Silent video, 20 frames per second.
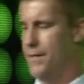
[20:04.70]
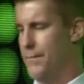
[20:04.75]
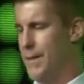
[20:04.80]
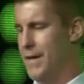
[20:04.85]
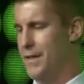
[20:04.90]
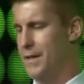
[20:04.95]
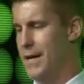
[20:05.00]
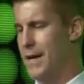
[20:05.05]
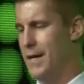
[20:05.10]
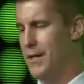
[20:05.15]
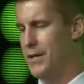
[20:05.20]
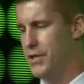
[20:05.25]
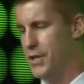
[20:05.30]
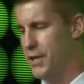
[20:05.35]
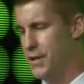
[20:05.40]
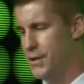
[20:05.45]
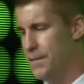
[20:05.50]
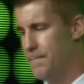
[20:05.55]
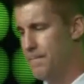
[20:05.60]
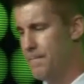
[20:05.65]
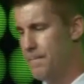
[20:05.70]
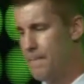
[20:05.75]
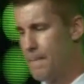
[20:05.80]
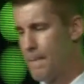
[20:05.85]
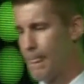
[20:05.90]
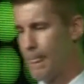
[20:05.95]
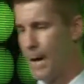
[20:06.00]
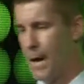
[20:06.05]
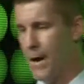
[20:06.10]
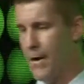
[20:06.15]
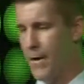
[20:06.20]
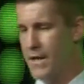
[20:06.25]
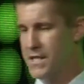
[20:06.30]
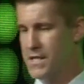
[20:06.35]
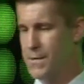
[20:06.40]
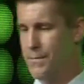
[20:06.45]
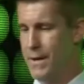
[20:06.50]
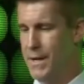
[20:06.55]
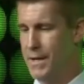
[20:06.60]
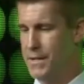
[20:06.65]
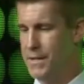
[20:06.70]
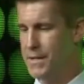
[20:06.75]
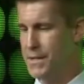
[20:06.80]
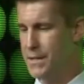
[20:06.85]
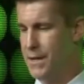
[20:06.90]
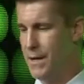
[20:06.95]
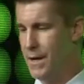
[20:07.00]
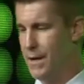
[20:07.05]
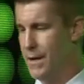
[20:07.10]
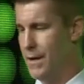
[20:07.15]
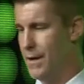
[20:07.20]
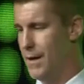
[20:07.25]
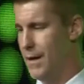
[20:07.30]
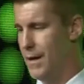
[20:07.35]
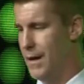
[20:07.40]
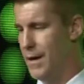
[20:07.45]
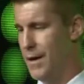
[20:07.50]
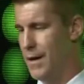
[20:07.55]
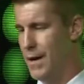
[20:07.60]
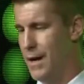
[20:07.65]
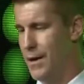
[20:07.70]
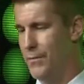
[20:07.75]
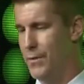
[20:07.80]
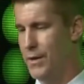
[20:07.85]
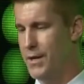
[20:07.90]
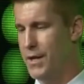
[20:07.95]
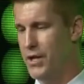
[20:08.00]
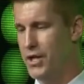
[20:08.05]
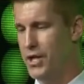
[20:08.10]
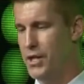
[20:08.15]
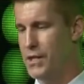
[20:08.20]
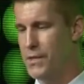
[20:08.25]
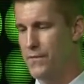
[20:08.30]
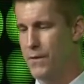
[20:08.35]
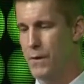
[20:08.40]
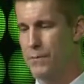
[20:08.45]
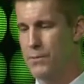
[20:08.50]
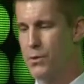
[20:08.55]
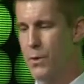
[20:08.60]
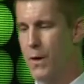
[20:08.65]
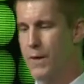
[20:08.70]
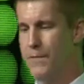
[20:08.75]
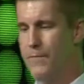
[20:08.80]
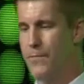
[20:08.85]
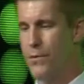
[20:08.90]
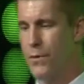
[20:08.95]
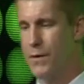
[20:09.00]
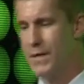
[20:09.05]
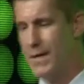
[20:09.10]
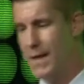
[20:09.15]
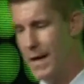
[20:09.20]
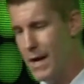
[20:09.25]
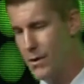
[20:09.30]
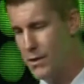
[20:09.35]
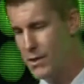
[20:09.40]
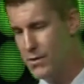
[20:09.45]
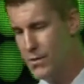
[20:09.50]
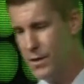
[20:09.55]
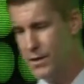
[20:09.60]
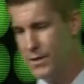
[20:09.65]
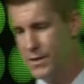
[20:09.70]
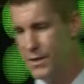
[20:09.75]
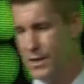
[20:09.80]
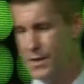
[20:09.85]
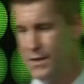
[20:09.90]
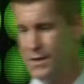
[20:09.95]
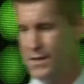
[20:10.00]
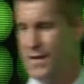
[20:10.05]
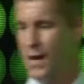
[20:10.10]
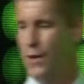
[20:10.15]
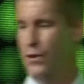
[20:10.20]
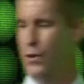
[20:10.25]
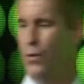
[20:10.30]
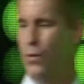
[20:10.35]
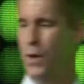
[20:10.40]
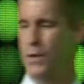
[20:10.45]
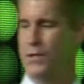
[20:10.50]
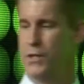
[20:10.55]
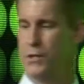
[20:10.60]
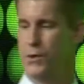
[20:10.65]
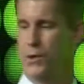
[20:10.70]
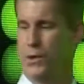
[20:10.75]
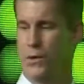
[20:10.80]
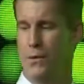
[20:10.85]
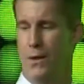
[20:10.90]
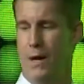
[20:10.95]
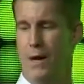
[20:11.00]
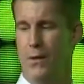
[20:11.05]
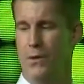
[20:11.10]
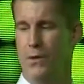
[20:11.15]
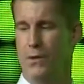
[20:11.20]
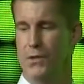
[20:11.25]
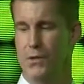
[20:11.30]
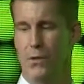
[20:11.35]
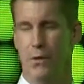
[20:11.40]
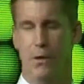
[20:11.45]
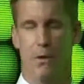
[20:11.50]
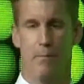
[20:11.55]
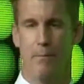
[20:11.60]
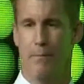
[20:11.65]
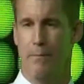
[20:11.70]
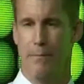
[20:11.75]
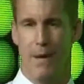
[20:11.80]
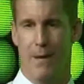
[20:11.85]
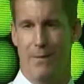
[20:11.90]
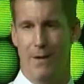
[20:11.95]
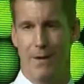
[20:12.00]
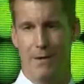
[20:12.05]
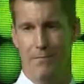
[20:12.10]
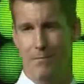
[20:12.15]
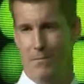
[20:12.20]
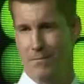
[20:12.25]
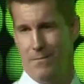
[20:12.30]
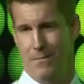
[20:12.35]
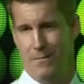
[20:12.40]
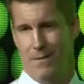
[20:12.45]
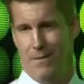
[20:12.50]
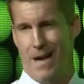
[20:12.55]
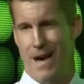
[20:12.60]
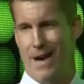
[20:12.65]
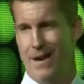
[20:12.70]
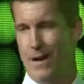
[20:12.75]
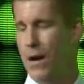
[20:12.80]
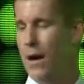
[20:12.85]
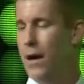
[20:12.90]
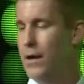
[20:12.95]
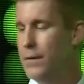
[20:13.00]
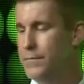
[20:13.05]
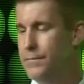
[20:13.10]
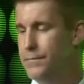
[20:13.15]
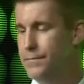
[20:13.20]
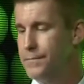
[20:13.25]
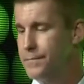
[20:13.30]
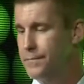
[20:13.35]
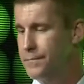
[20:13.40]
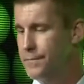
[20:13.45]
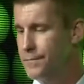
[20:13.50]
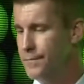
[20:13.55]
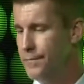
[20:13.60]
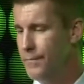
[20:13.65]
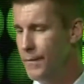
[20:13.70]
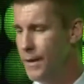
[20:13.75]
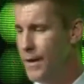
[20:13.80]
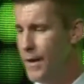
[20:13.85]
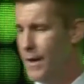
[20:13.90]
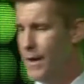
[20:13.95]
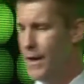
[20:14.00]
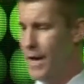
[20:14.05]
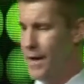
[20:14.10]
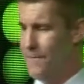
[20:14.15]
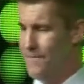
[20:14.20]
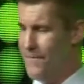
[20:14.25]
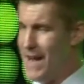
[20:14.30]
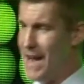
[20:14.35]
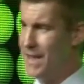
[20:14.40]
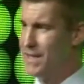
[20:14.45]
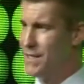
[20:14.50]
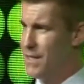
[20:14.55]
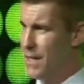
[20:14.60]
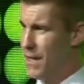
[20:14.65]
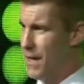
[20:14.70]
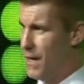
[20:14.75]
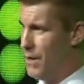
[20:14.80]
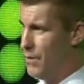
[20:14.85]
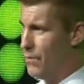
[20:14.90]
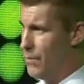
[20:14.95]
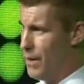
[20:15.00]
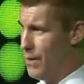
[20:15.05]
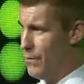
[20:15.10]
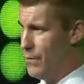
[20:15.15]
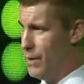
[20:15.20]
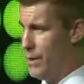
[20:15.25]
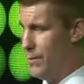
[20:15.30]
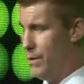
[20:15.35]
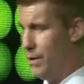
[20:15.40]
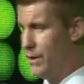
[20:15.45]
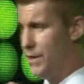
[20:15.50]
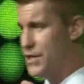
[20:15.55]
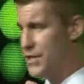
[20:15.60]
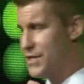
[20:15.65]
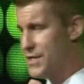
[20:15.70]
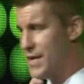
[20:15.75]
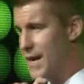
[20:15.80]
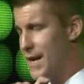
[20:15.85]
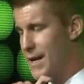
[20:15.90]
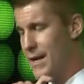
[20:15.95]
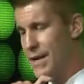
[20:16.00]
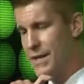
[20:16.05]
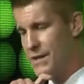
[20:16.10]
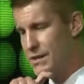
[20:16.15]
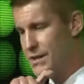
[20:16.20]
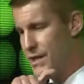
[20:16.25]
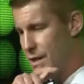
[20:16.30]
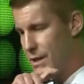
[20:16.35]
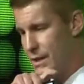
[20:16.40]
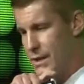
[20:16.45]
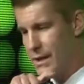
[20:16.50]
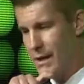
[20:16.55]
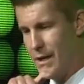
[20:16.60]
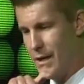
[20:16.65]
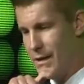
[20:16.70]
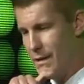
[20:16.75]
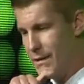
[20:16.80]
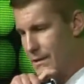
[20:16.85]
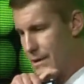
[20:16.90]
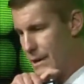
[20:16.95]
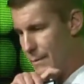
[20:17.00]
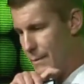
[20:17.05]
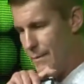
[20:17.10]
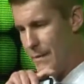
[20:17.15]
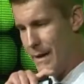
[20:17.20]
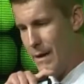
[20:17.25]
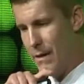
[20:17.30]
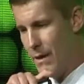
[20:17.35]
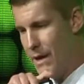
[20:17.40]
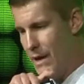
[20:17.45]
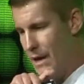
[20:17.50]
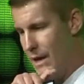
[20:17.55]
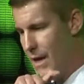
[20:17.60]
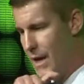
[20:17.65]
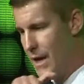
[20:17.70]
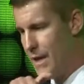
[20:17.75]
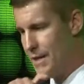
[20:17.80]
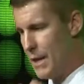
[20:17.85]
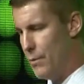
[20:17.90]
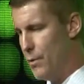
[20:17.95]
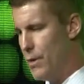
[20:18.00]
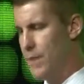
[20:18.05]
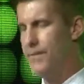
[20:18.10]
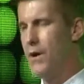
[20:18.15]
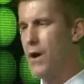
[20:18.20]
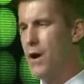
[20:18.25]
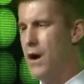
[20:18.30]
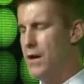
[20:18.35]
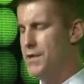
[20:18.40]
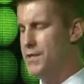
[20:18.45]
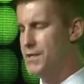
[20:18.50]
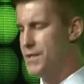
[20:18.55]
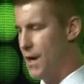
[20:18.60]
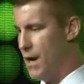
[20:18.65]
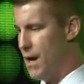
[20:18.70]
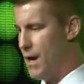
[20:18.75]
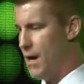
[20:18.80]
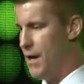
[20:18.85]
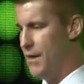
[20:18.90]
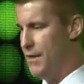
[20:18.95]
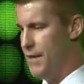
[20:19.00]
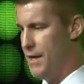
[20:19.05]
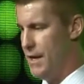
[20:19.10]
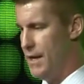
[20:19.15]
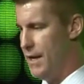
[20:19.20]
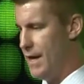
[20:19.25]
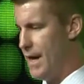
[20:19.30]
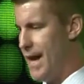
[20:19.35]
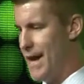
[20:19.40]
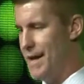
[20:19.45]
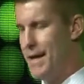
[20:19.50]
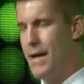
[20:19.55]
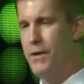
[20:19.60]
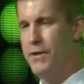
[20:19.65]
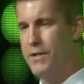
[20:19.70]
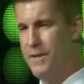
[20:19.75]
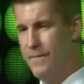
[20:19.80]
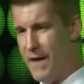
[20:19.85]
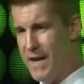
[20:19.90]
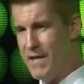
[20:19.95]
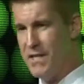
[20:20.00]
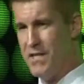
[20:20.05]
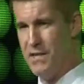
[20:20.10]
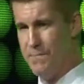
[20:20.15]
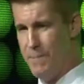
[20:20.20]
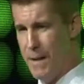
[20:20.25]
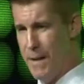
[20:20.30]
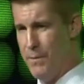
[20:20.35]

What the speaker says: methodologies. Our estimates are reductions from 12 to 14 hours, for instance, down to 1 to 2 hours, or maybe not at all. In fact, we really just had an incident come about that would have caused all the handheld devices